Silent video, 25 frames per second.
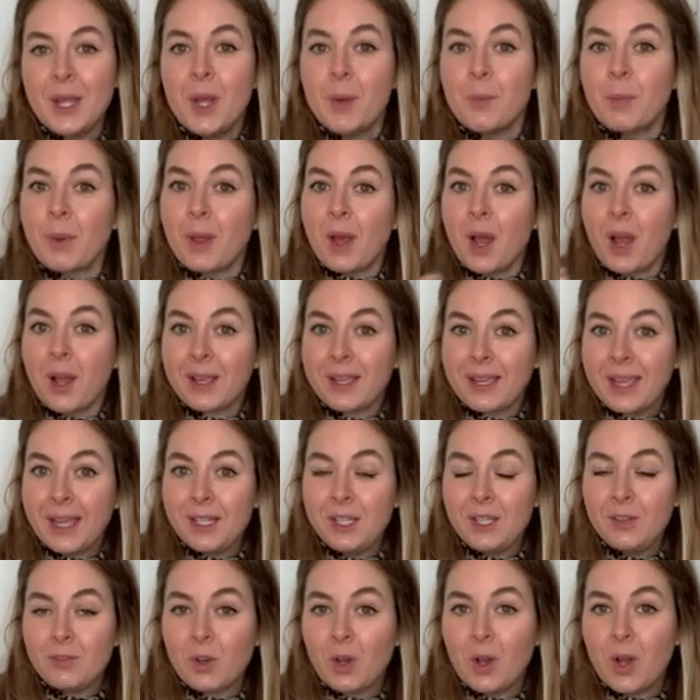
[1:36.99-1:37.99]
But again,
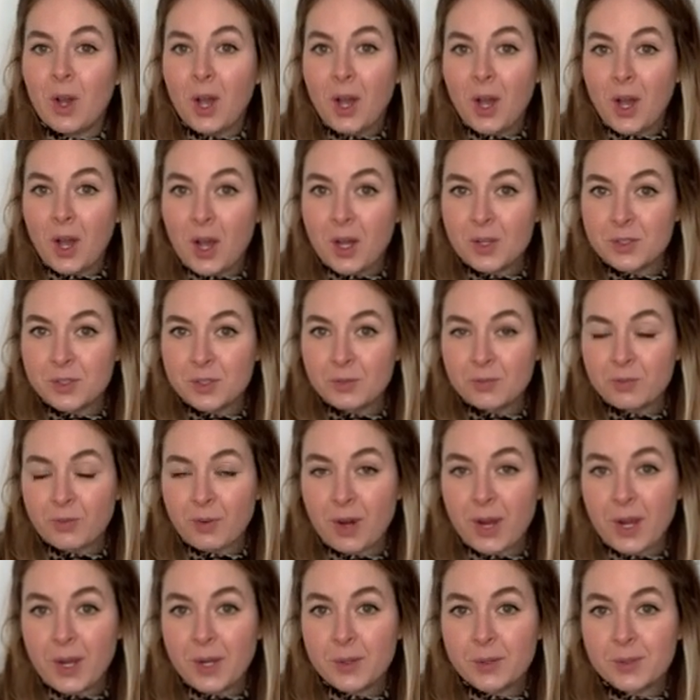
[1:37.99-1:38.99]
you've got a heart of
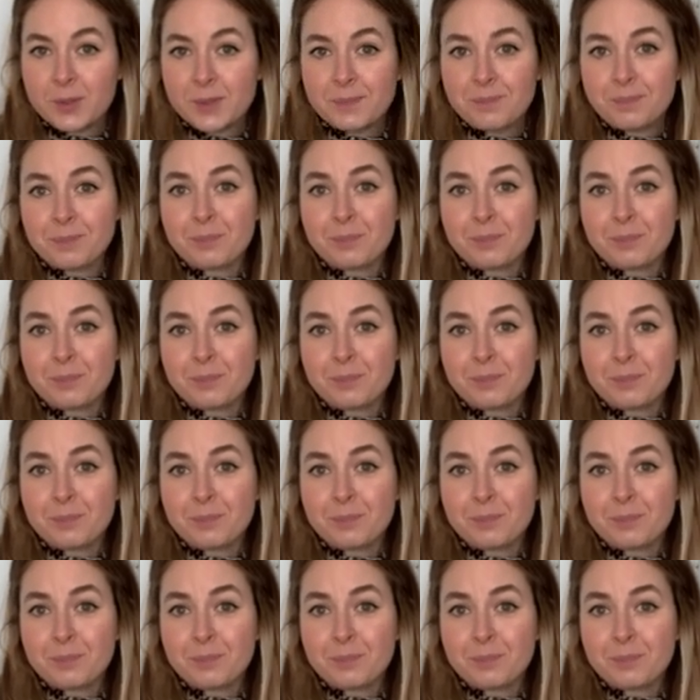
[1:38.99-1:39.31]
rose,